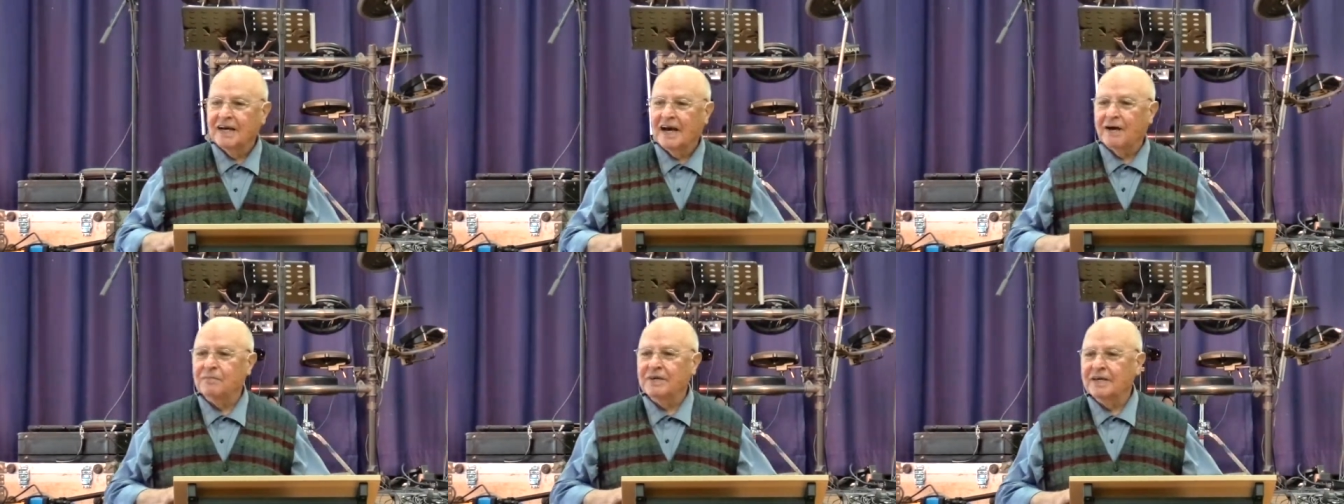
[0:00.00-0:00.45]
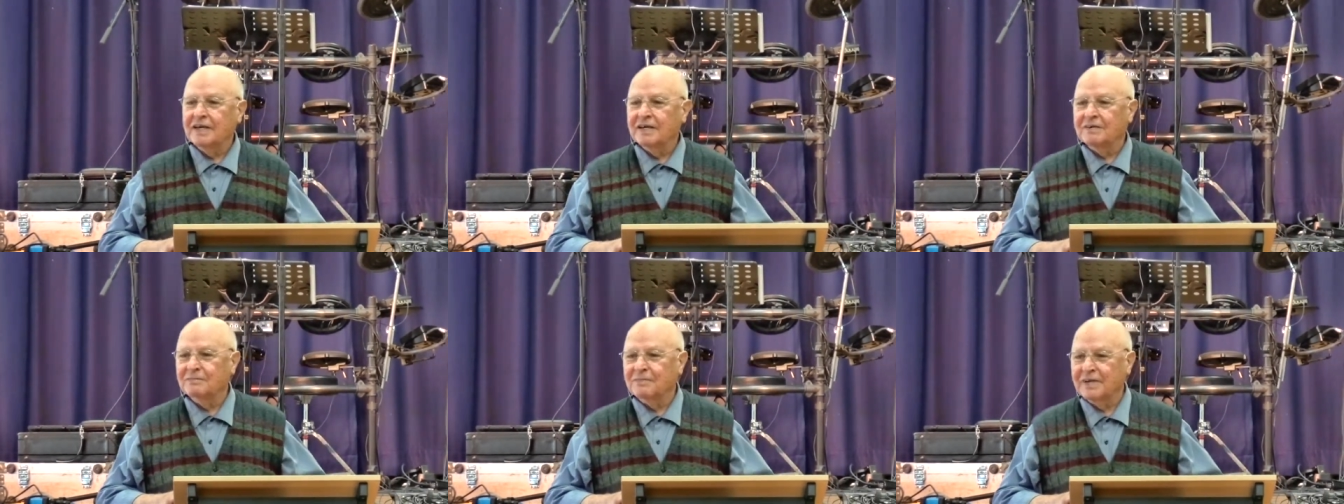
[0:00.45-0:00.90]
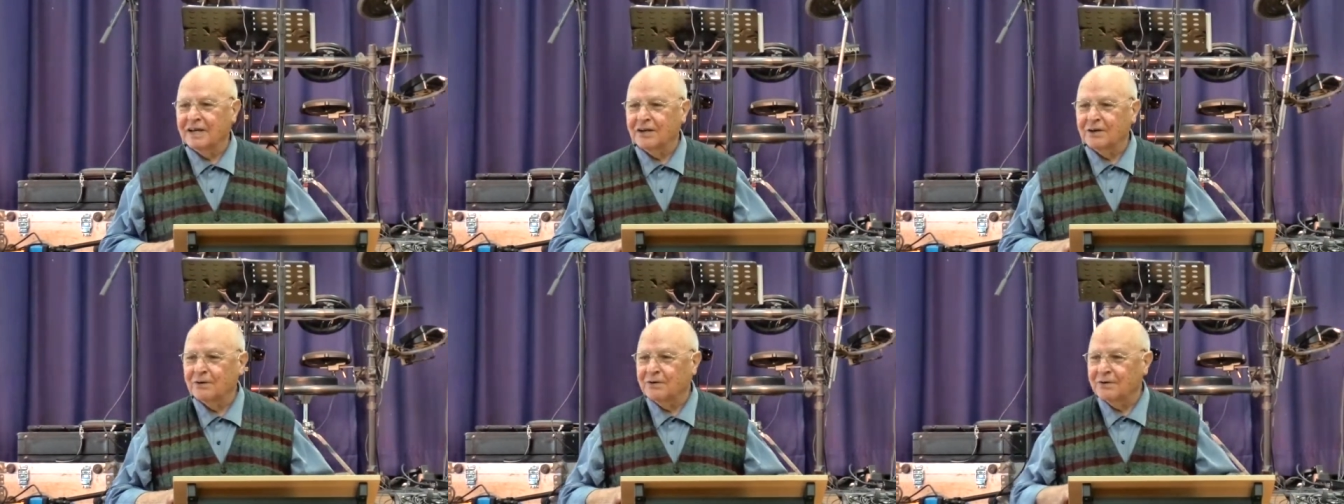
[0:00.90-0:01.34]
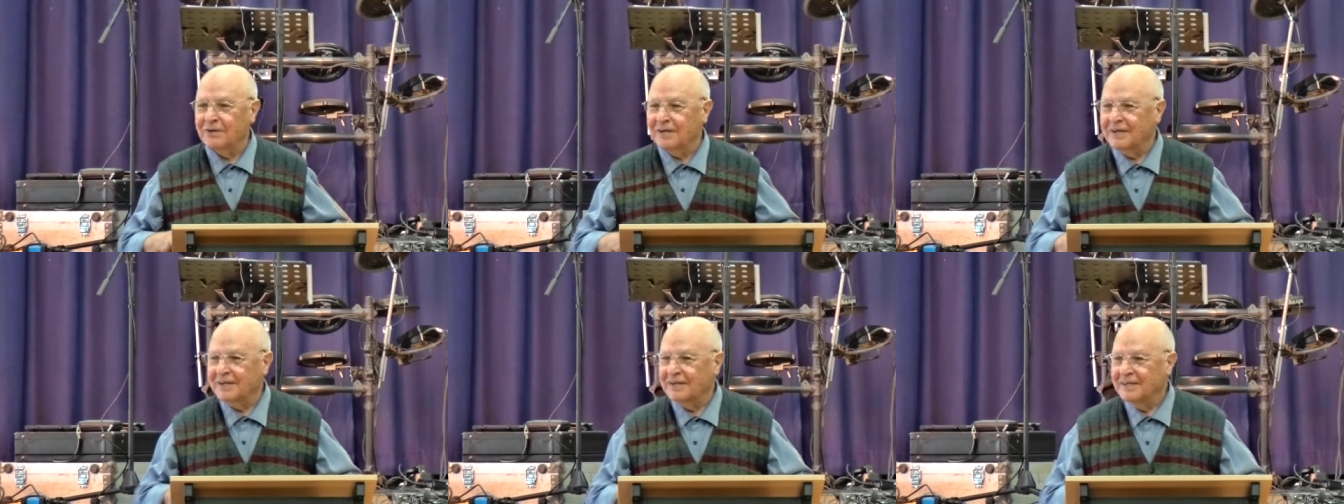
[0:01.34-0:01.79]
I'm here getting
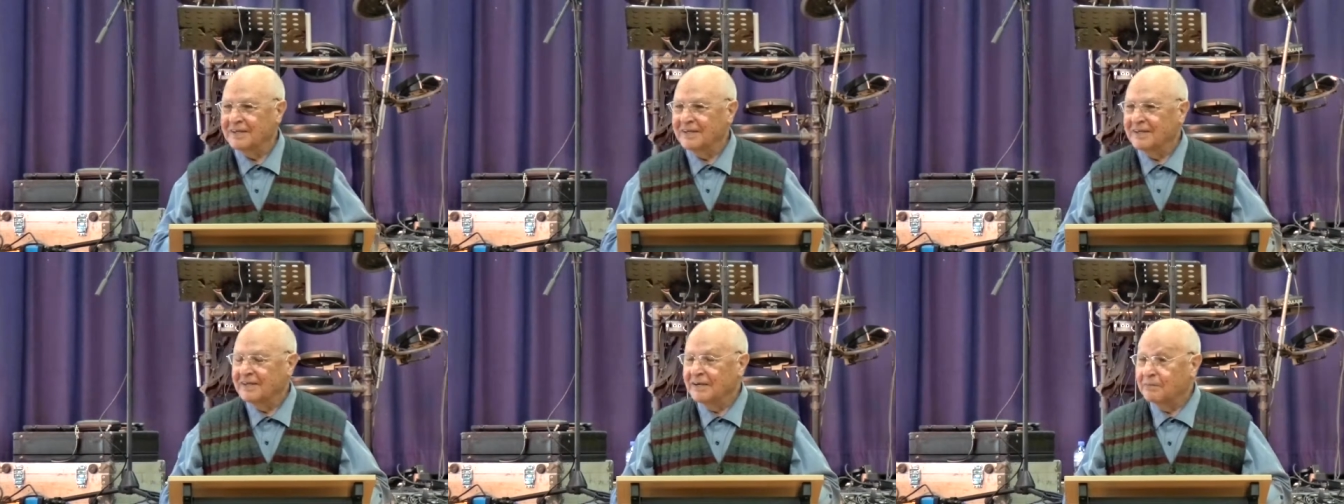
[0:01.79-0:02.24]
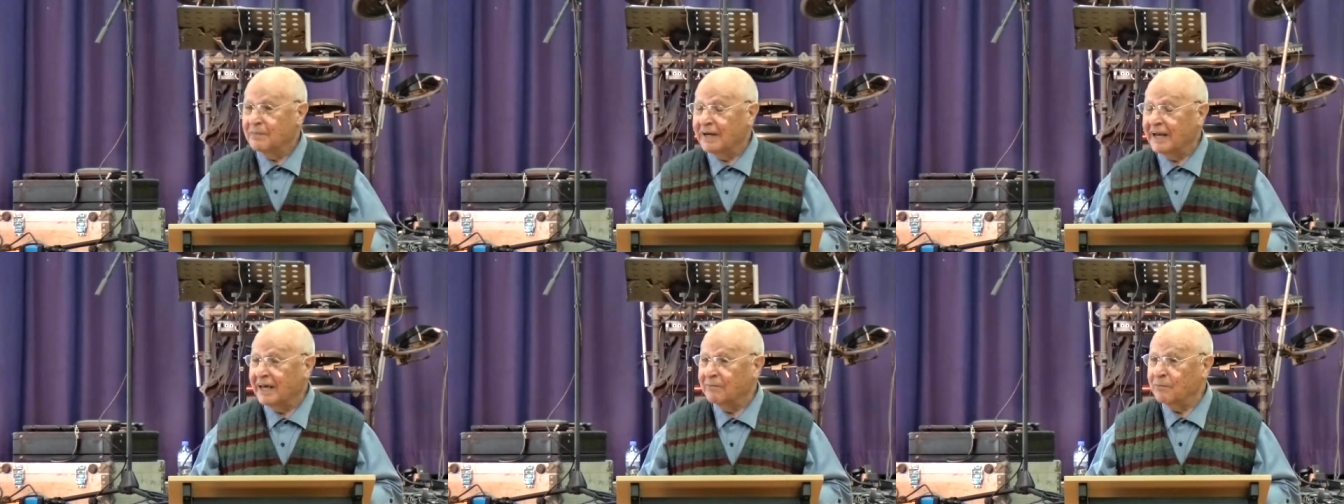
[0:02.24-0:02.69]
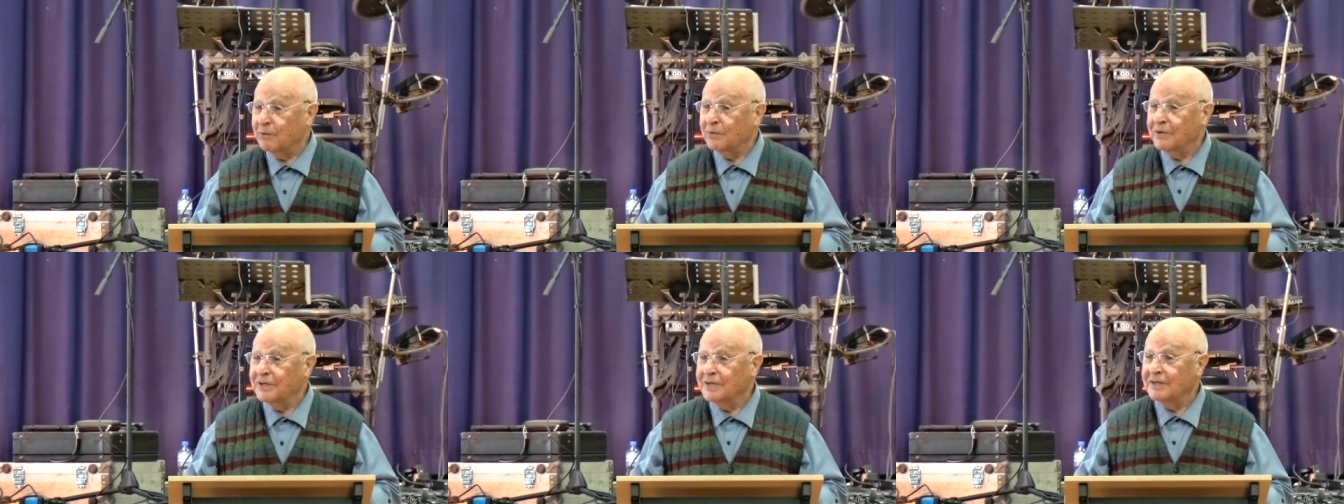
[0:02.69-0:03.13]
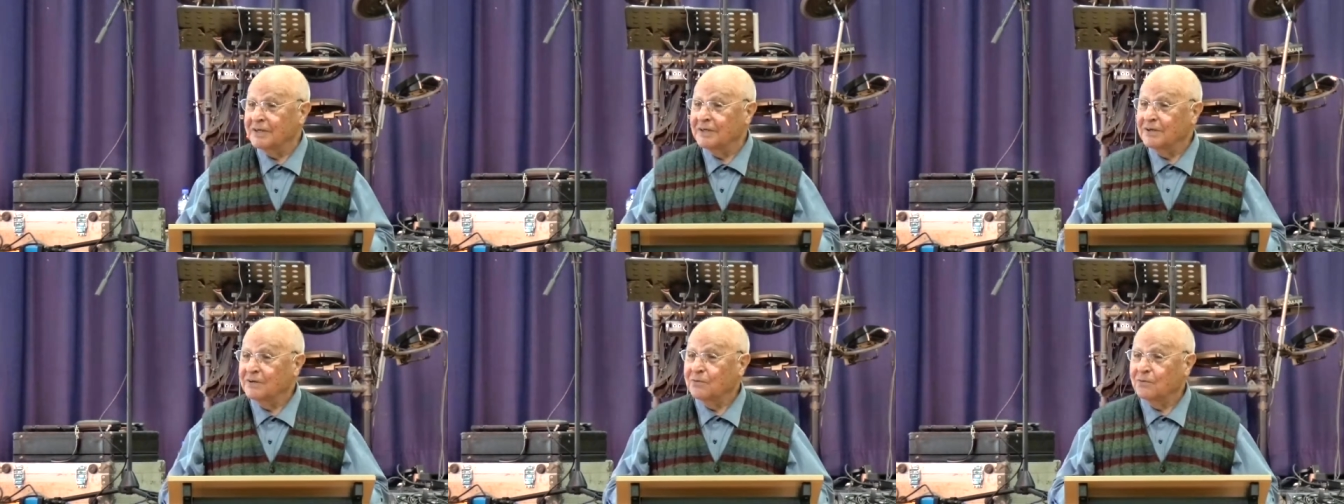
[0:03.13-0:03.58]
older, but I am only
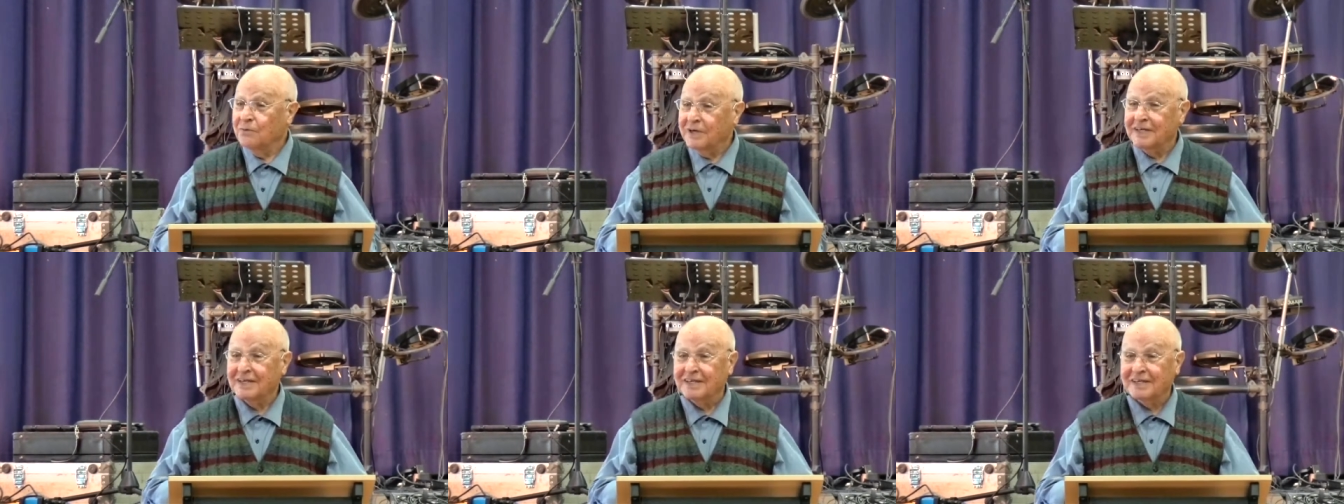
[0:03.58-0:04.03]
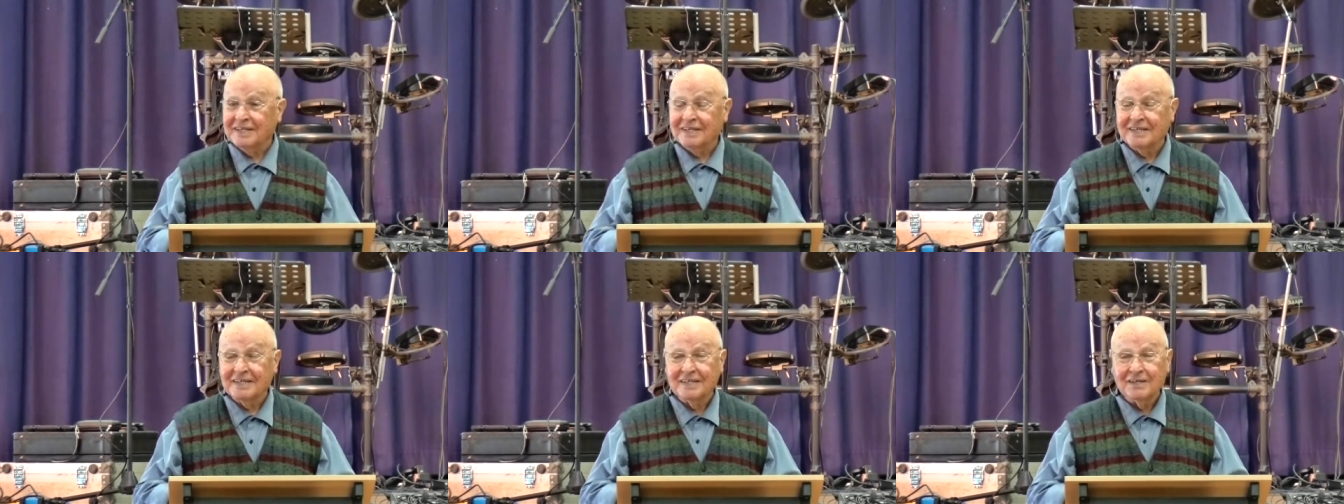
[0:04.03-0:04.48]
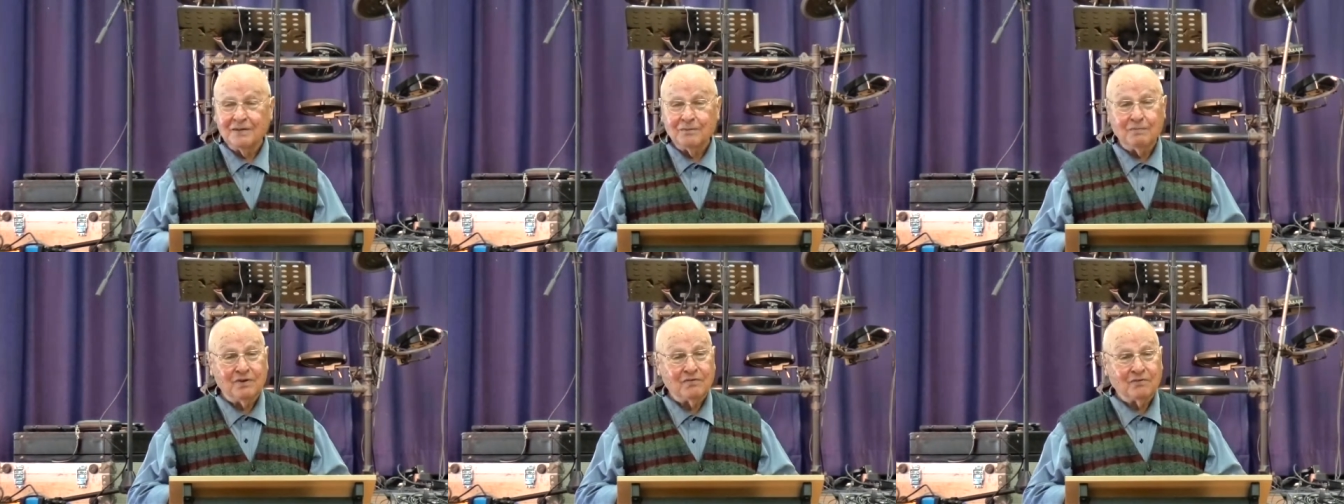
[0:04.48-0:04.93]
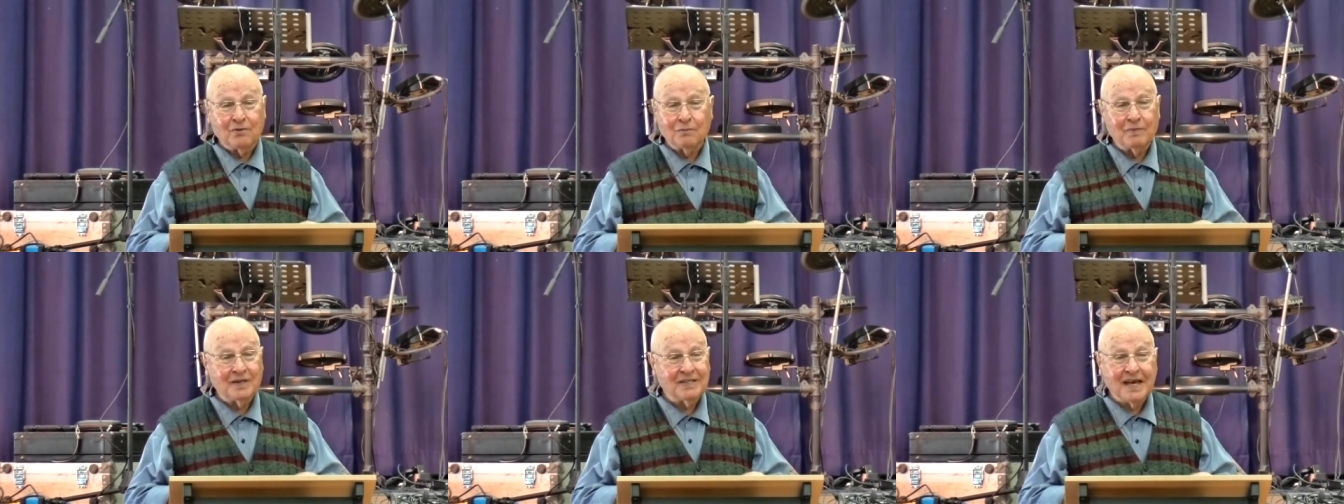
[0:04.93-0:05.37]
waiting
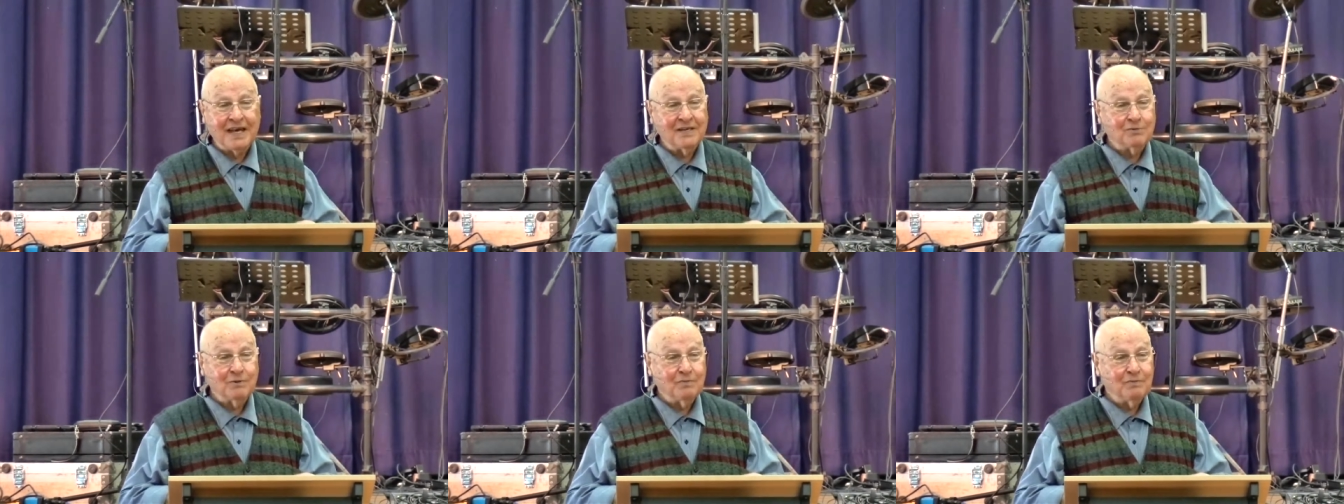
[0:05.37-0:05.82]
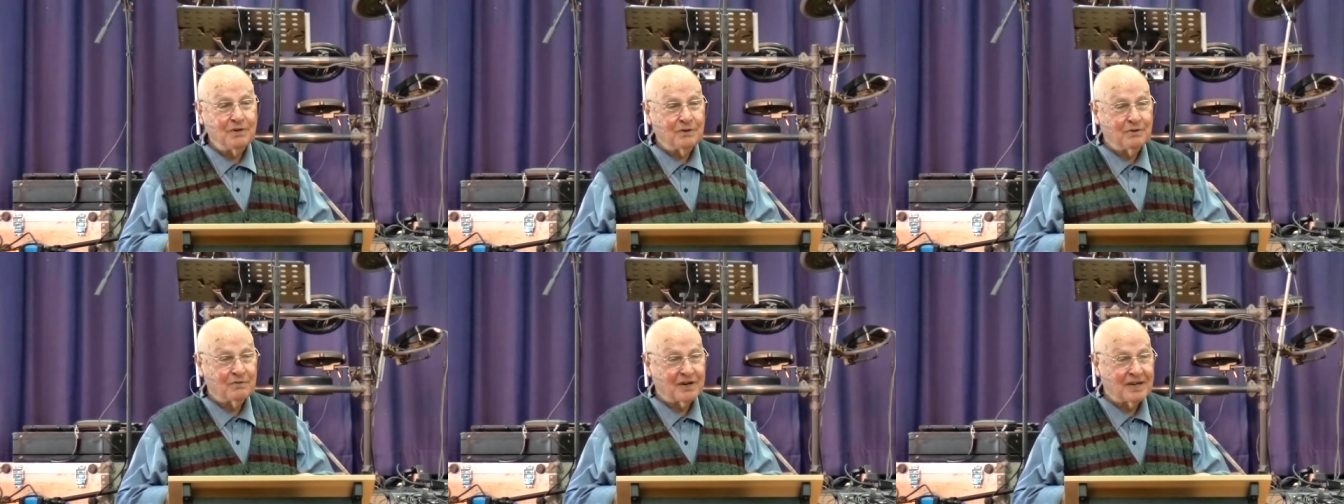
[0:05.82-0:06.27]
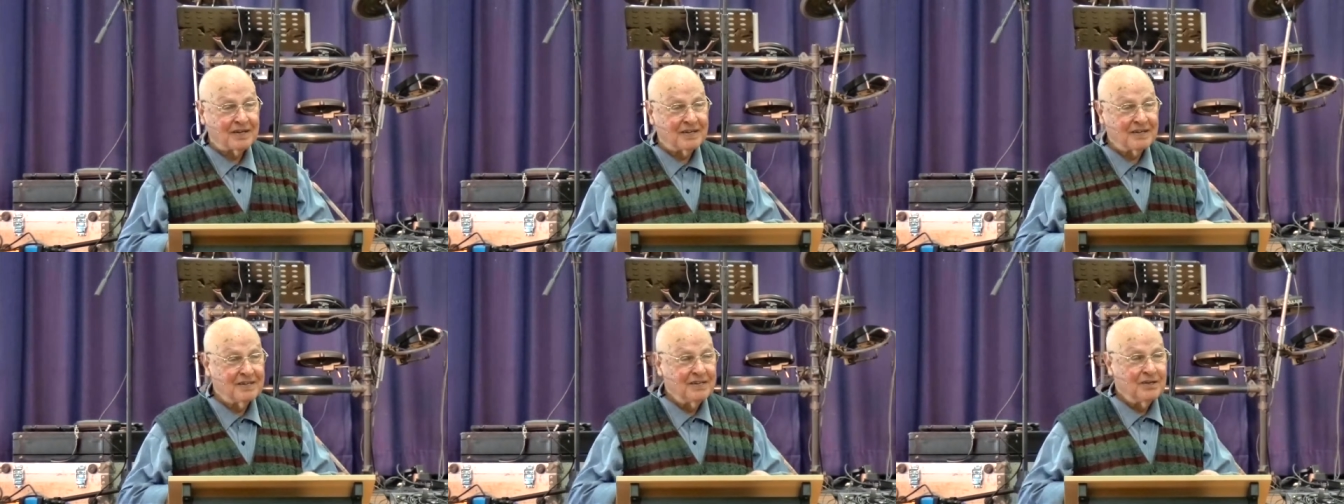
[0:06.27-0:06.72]
before my days will be over